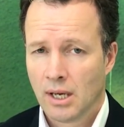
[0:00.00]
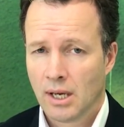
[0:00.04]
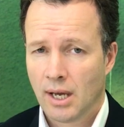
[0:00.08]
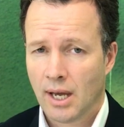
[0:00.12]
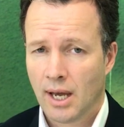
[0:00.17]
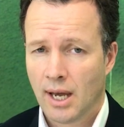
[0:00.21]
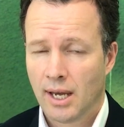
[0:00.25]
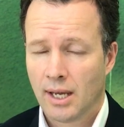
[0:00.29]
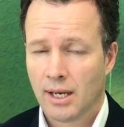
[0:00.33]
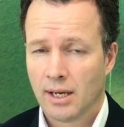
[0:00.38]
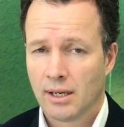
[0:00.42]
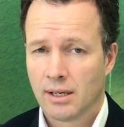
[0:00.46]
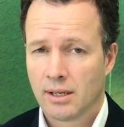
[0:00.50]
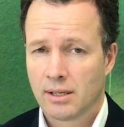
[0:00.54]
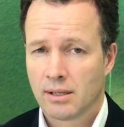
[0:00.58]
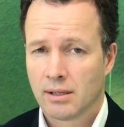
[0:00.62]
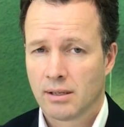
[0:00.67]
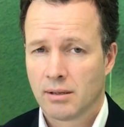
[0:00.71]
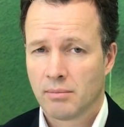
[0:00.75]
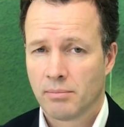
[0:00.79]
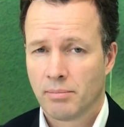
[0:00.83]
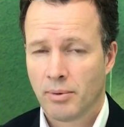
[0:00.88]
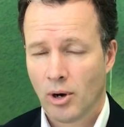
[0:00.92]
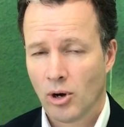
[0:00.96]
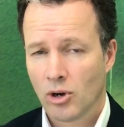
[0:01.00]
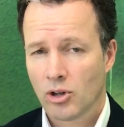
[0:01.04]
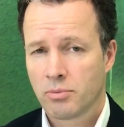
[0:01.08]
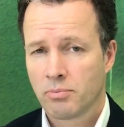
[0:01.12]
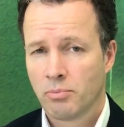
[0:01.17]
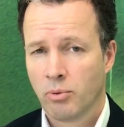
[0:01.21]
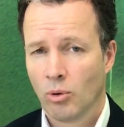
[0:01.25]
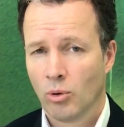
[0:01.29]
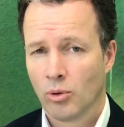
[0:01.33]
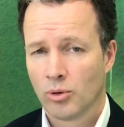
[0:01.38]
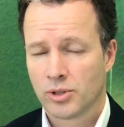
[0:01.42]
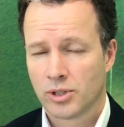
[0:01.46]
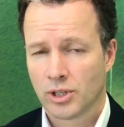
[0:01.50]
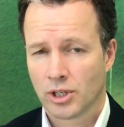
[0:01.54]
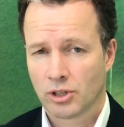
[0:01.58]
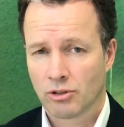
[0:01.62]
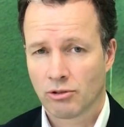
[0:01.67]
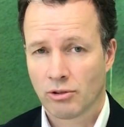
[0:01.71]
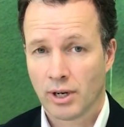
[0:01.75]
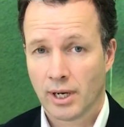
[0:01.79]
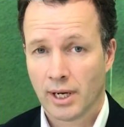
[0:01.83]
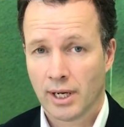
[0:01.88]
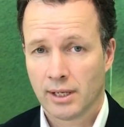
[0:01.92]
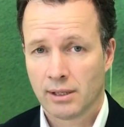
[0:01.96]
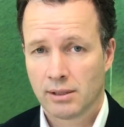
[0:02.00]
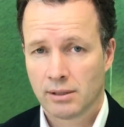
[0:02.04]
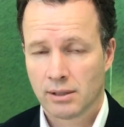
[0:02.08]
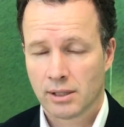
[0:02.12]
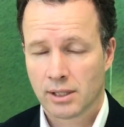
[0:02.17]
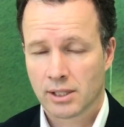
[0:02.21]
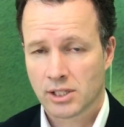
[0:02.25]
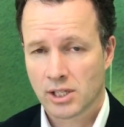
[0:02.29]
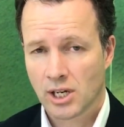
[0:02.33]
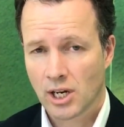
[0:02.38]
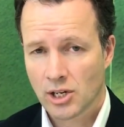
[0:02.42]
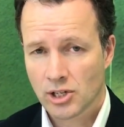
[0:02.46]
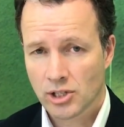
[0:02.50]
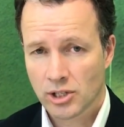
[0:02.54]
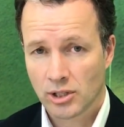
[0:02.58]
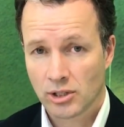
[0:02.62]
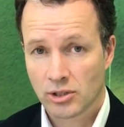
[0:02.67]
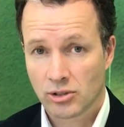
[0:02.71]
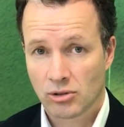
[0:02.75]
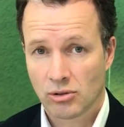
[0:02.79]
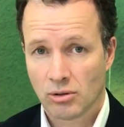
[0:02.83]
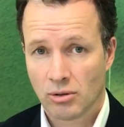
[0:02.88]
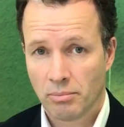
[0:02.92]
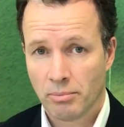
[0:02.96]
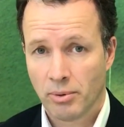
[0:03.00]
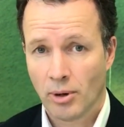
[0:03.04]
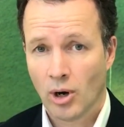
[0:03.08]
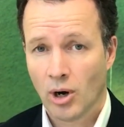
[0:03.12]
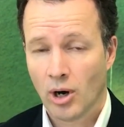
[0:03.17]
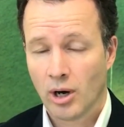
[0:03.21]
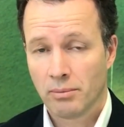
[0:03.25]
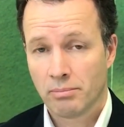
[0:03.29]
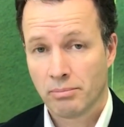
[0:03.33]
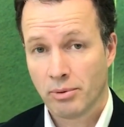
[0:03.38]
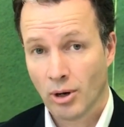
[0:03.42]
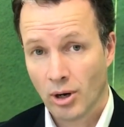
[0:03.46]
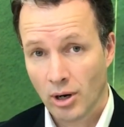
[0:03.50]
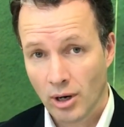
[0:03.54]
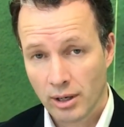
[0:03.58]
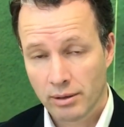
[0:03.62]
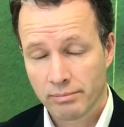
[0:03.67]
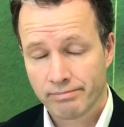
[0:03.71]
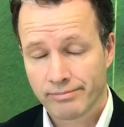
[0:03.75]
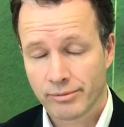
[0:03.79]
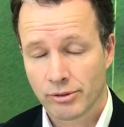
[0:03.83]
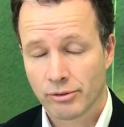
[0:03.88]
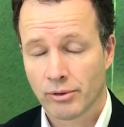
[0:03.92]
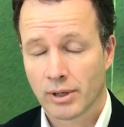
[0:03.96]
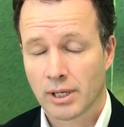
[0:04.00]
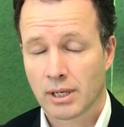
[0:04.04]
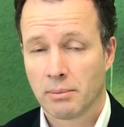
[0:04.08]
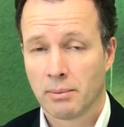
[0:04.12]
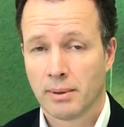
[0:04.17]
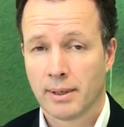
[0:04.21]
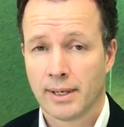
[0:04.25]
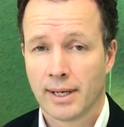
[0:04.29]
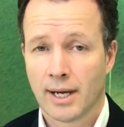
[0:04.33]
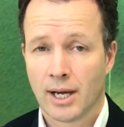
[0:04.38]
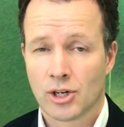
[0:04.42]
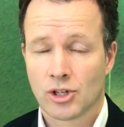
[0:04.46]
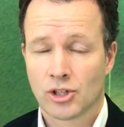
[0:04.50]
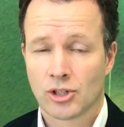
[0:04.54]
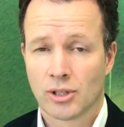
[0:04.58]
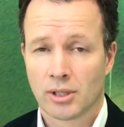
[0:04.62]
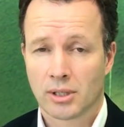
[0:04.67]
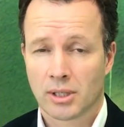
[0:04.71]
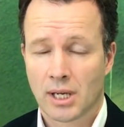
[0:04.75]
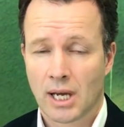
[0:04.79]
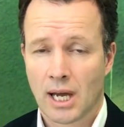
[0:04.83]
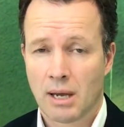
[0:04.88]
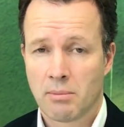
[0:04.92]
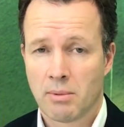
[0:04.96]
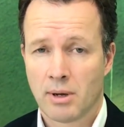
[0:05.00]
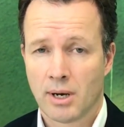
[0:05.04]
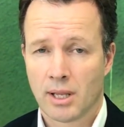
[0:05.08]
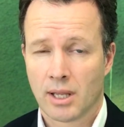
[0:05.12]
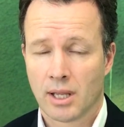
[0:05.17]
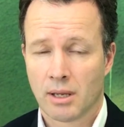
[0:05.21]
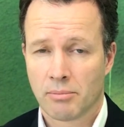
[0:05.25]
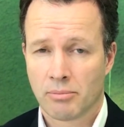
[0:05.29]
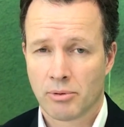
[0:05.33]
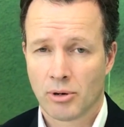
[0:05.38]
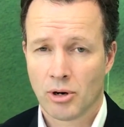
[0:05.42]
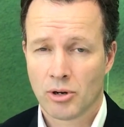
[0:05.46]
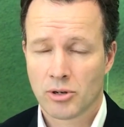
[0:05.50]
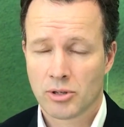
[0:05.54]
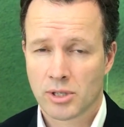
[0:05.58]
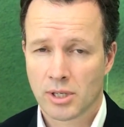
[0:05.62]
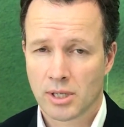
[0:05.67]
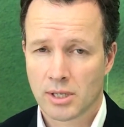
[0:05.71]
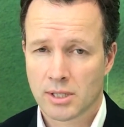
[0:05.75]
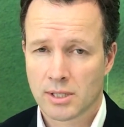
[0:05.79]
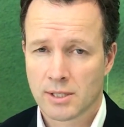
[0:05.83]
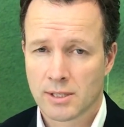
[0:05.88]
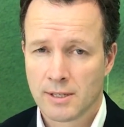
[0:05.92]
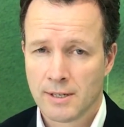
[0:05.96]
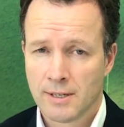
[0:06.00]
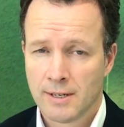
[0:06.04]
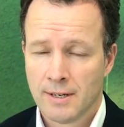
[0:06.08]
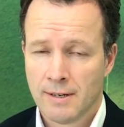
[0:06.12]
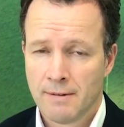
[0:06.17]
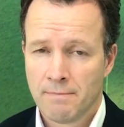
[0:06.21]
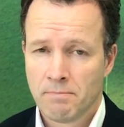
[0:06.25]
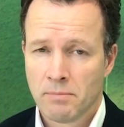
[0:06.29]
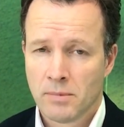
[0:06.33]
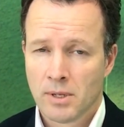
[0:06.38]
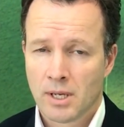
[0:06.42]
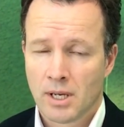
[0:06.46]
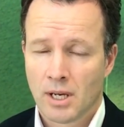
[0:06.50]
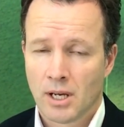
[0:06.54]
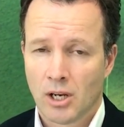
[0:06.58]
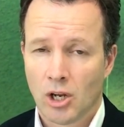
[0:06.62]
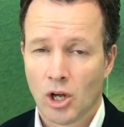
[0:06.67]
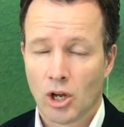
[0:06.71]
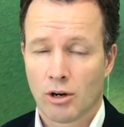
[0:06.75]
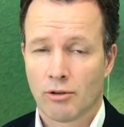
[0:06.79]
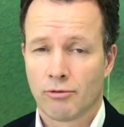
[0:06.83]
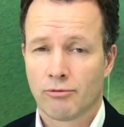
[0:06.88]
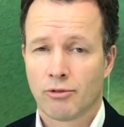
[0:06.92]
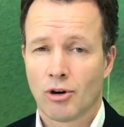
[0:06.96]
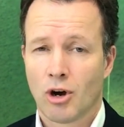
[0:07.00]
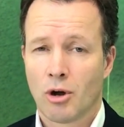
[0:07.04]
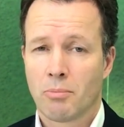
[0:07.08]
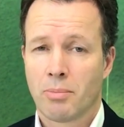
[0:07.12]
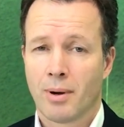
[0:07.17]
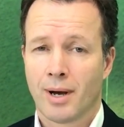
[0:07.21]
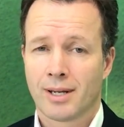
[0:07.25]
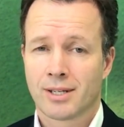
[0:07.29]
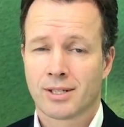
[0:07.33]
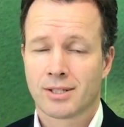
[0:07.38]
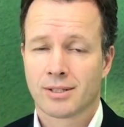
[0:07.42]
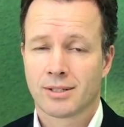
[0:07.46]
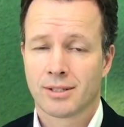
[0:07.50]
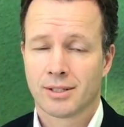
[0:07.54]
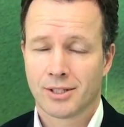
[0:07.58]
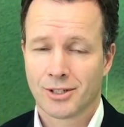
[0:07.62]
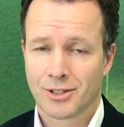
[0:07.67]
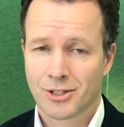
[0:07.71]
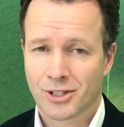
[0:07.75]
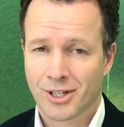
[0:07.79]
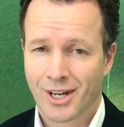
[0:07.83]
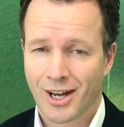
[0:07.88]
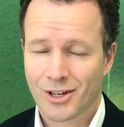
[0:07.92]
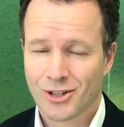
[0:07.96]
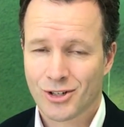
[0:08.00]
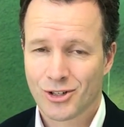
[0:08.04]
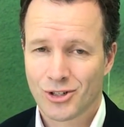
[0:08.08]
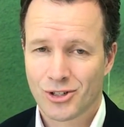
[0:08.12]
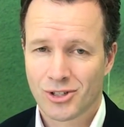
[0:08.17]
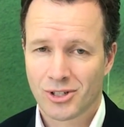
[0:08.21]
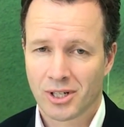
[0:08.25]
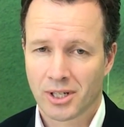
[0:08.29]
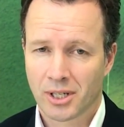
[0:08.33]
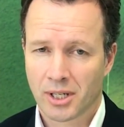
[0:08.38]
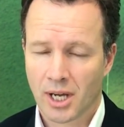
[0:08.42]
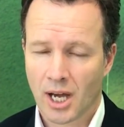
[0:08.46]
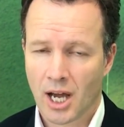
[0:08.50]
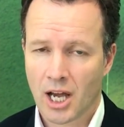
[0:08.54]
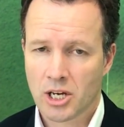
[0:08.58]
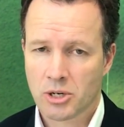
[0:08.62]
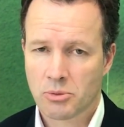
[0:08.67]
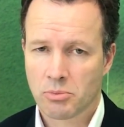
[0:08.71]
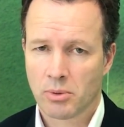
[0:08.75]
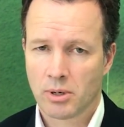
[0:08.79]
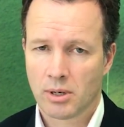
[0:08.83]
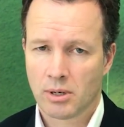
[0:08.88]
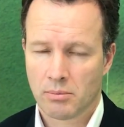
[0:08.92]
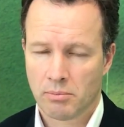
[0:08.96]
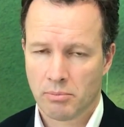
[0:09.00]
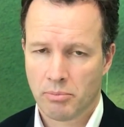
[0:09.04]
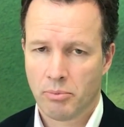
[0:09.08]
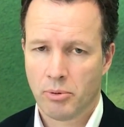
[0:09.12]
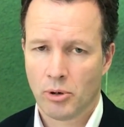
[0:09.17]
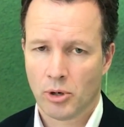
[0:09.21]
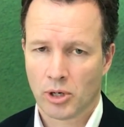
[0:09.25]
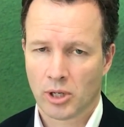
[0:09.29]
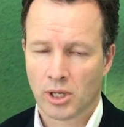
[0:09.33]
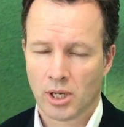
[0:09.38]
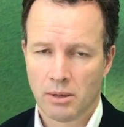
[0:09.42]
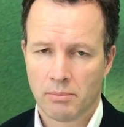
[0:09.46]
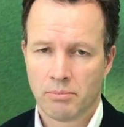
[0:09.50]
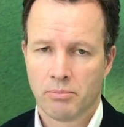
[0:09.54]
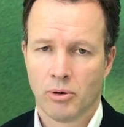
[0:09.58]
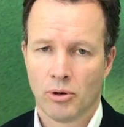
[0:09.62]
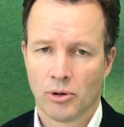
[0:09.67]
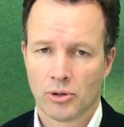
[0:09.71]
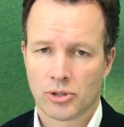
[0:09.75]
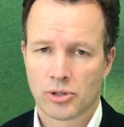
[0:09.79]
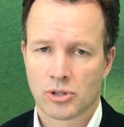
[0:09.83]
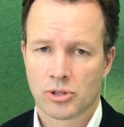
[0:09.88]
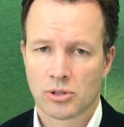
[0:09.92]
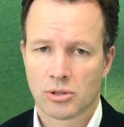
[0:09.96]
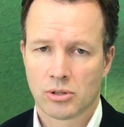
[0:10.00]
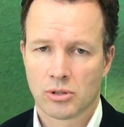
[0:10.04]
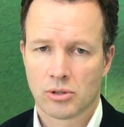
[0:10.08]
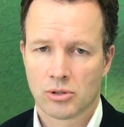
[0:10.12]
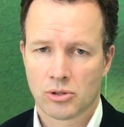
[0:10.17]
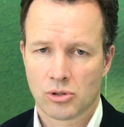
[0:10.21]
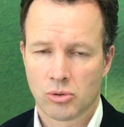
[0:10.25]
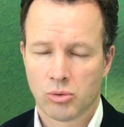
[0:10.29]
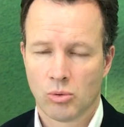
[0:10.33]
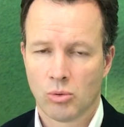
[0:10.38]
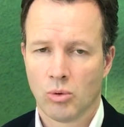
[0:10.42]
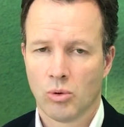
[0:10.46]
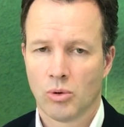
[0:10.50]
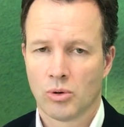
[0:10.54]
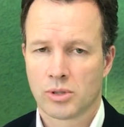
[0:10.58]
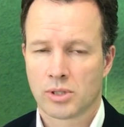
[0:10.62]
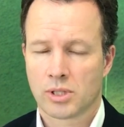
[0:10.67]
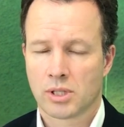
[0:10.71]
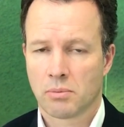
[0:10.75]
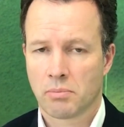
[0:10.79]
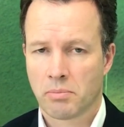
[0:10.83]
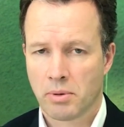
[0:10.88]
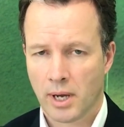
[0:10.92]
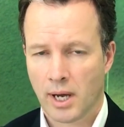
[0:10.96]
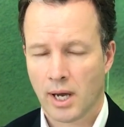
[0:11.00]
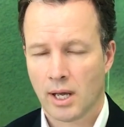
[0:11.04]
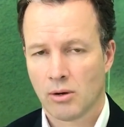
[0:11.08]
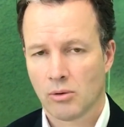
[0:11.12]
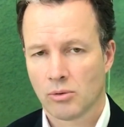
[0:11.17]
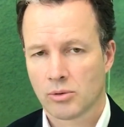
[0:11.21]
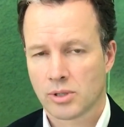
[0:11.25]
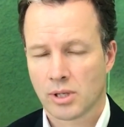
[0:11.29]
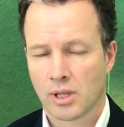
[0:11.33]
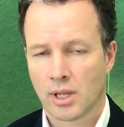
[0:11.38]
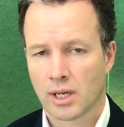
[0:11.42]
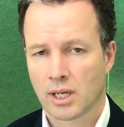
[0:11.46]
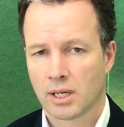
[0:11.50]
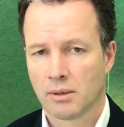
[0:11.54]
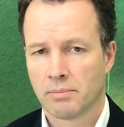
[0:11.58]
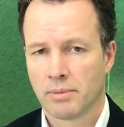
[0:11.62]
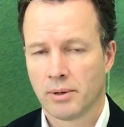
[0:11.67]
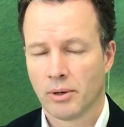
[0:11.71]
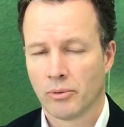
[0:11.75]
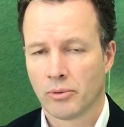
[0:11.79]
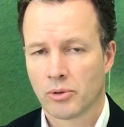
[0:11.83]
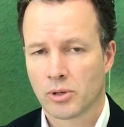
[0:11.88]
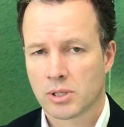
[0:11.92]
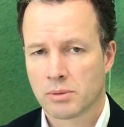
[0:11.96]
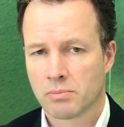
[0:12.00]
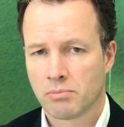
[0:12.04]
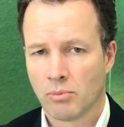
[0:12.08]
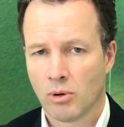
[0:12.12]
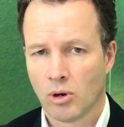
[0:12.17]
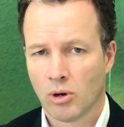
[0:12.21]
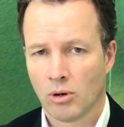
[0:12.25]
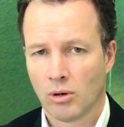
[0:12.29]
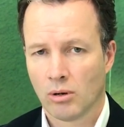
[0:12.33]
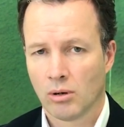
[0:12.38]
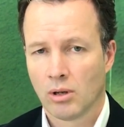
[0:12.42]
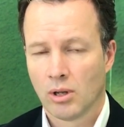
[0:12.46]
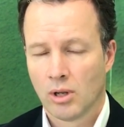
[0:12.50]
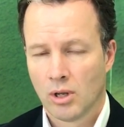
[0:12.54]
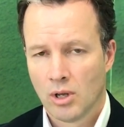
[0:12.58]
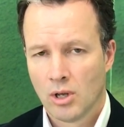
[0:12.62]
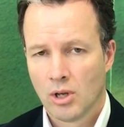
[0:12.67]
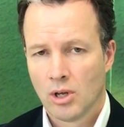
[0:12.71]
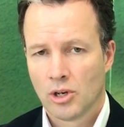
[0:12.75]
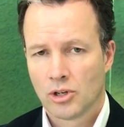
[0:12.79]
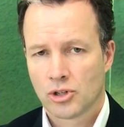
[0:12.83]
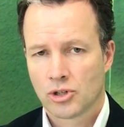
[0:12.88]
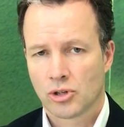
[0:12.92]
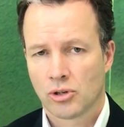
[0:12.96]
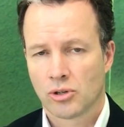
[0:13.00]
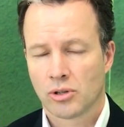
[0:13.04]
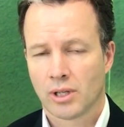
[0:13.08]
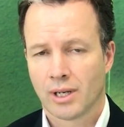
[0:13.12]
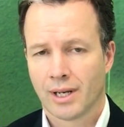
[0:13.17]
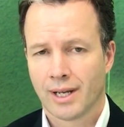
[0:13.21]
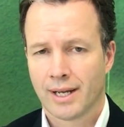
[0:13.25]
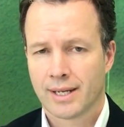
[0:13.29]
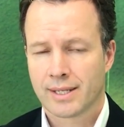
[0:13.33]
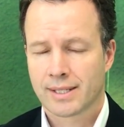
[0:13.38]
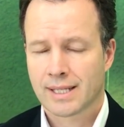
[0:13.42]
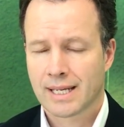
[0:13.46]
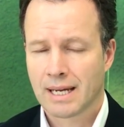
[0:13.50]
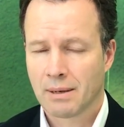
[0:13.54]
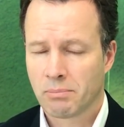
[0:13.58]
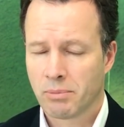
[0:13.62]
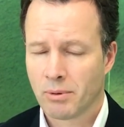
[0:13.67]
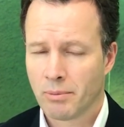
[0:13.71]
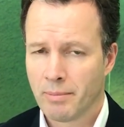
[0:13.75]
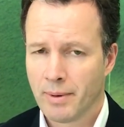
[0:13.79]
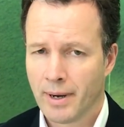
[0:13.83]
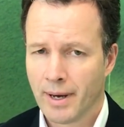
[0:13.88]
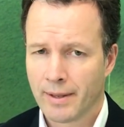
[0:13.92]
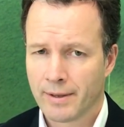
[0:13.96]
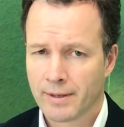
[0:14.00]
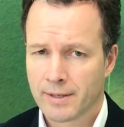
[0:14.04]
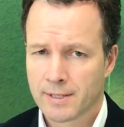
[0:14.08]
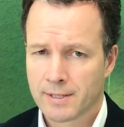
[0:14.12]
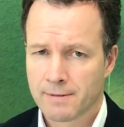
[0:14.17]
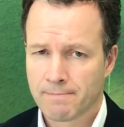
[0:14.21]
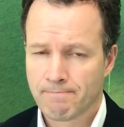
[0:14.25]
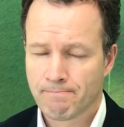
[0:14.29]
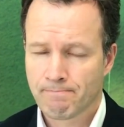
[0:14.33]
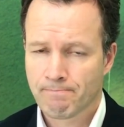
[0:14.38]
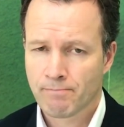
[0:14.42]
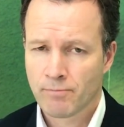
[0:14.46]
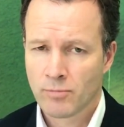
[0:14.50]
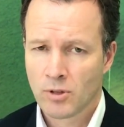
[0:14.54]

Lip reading: And both boards agreed essentially to abide by the recommendation that came out of that process. A lot of robust discussions and engagement, putting inputs towards the panel so they could build this model during the last couple of months.